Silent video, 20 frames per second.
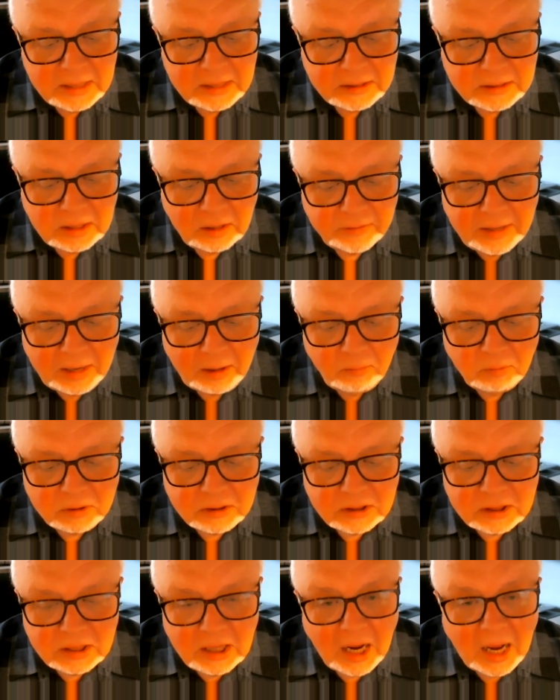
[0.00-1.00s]
So there
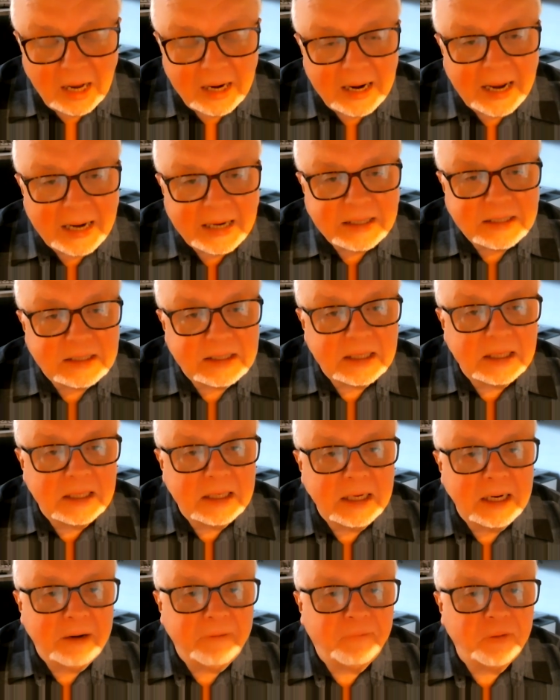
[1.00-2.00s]
was not a
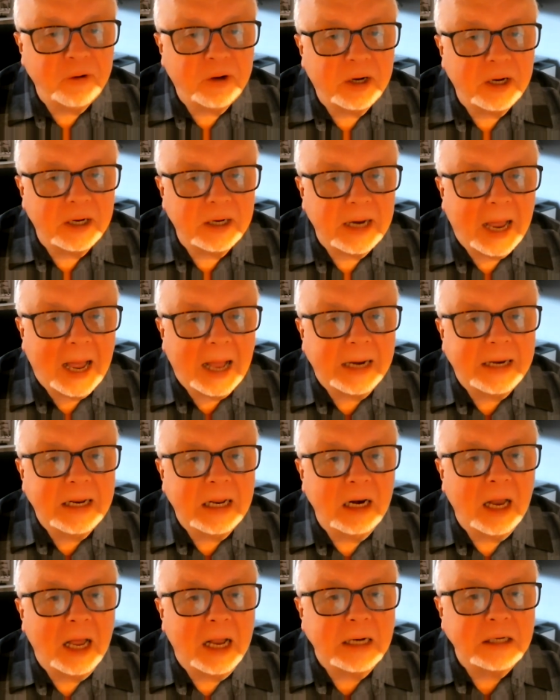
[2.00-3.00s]
significant
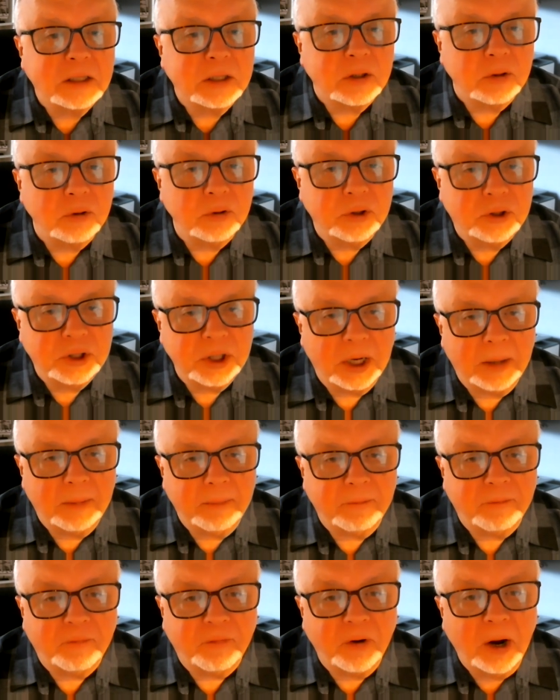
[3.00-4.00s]
ideological jump
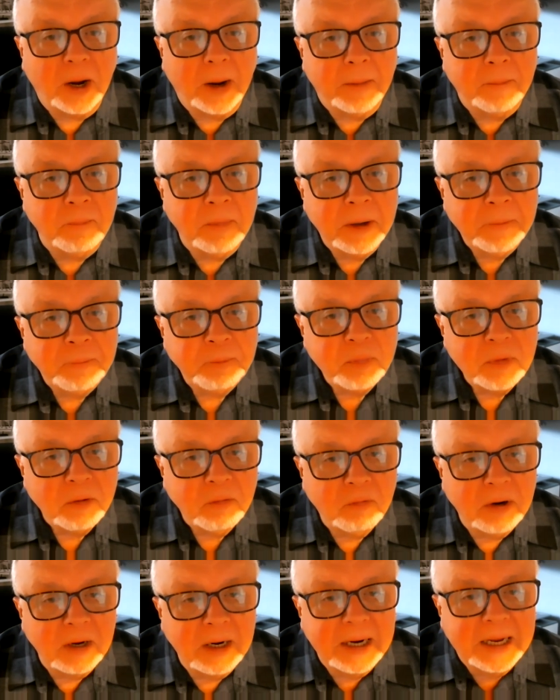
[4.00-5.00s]
from
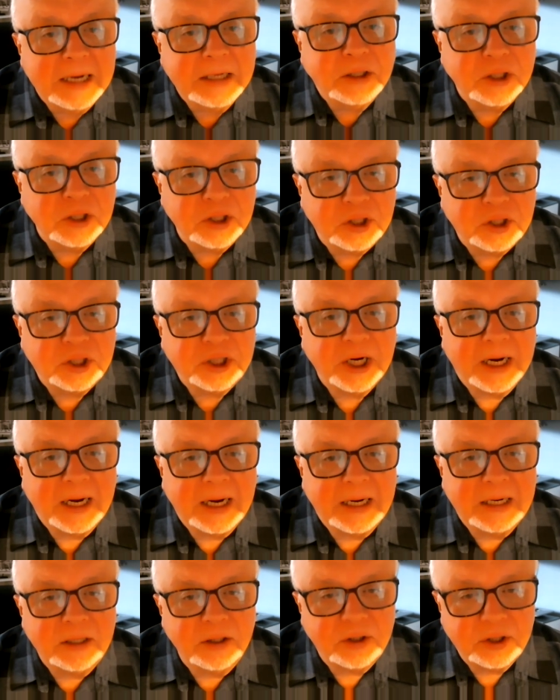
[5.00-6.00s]
religious
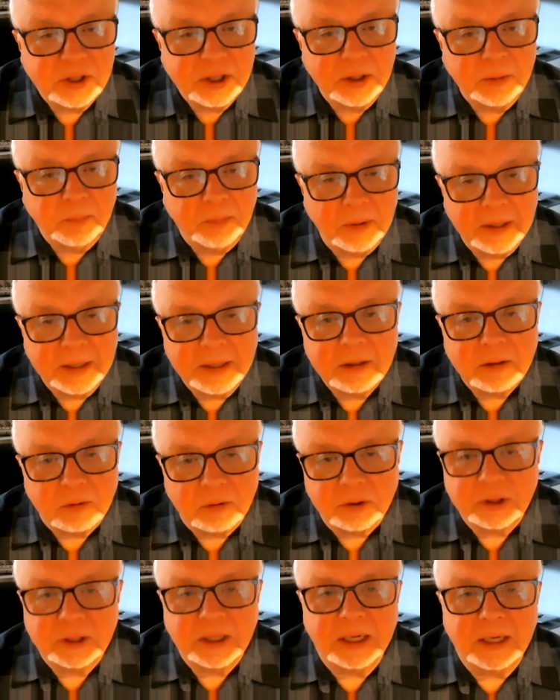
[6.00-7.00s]
change to
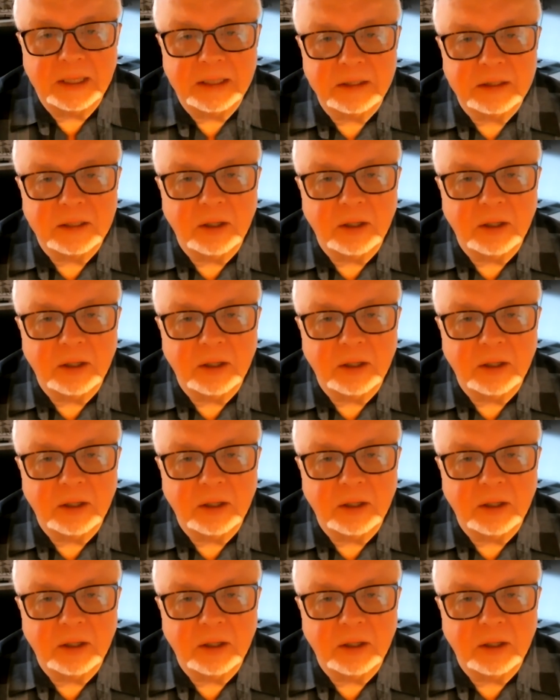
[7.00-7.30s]
political change.